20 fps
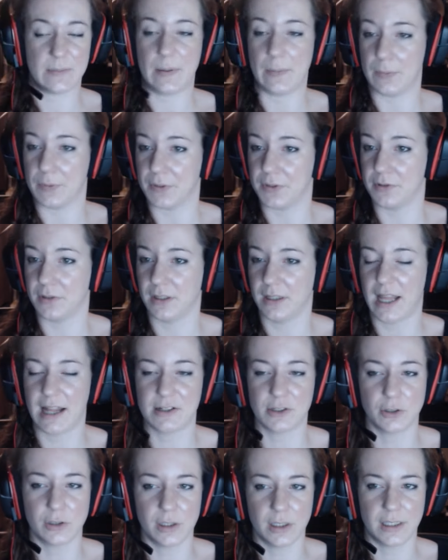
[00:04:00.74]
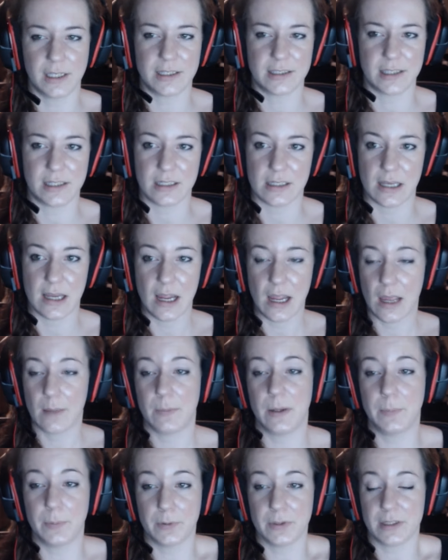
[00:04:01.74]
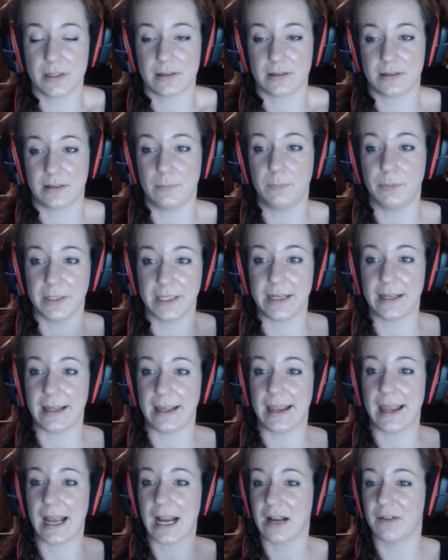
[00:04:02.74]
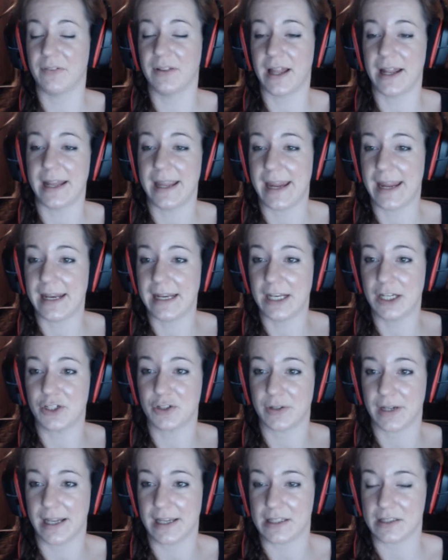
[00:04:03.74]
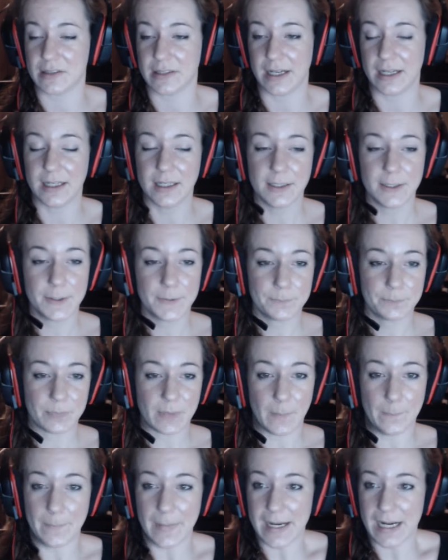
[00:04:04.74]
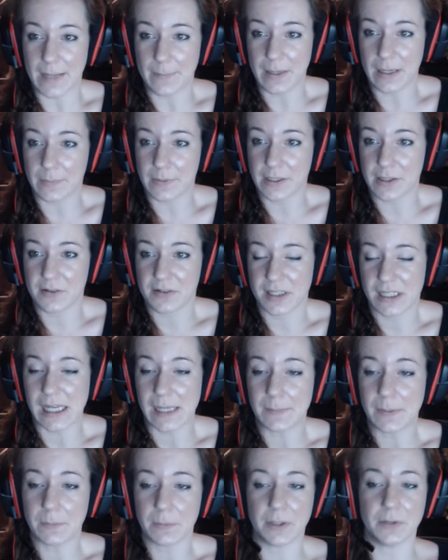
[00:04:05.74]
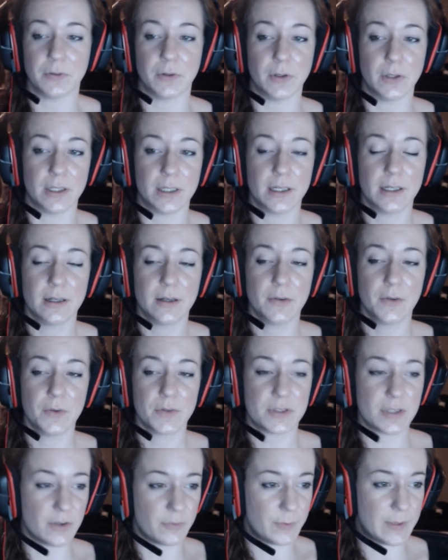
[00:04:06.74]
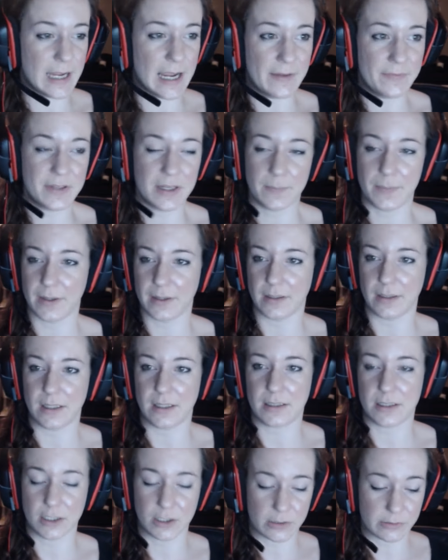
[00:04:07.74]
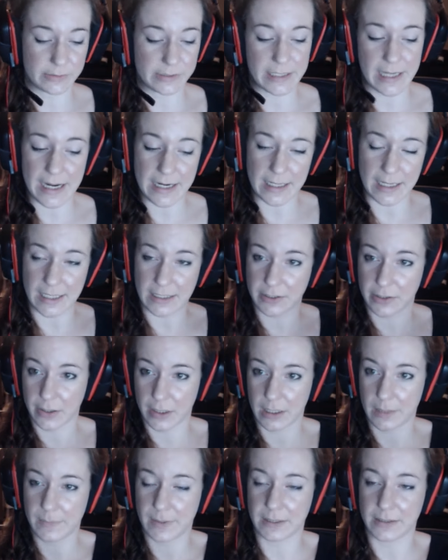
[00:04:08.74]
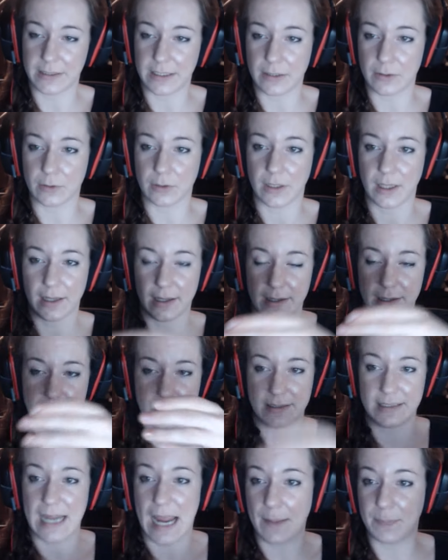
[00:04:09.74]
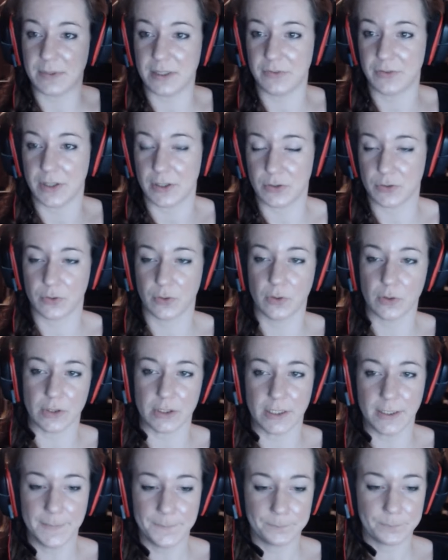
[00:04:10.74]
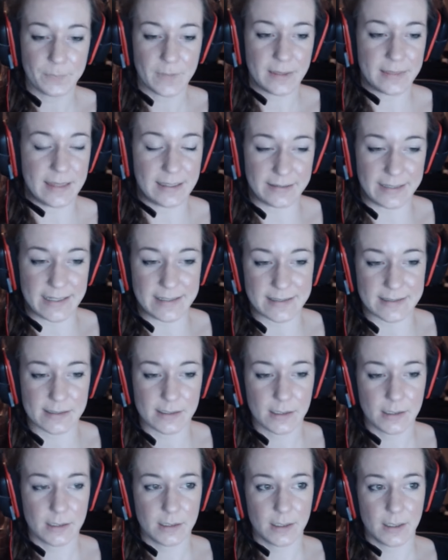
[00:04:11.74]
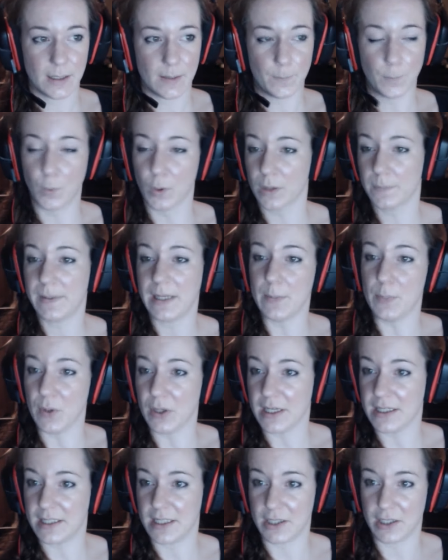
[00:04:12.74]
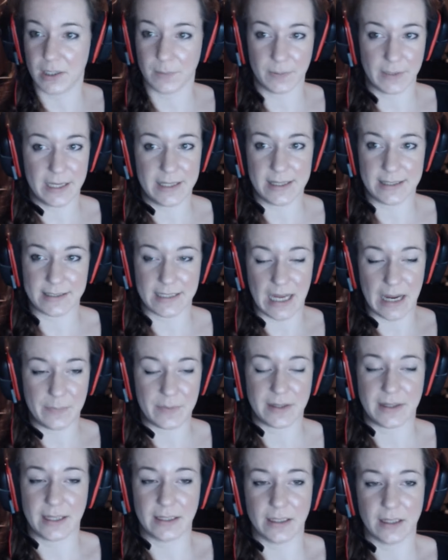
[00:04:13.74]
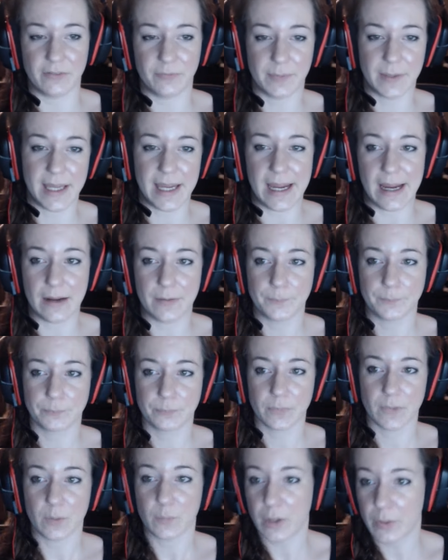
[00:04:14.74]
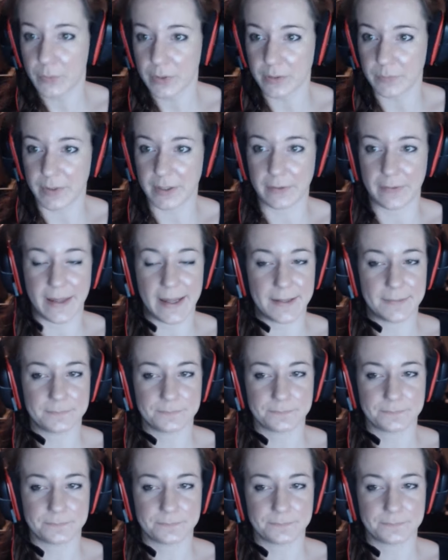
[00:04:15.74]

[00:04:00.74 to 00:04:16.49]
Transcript: people with neurological conditions, people with just simply a heck of a lot of hand injury history may not be able to use a GameCube controller. So if we have the ability to create a tournament-legal adaptive controller that lets more people continue to play this game that they love playing, why wouldn't we do that?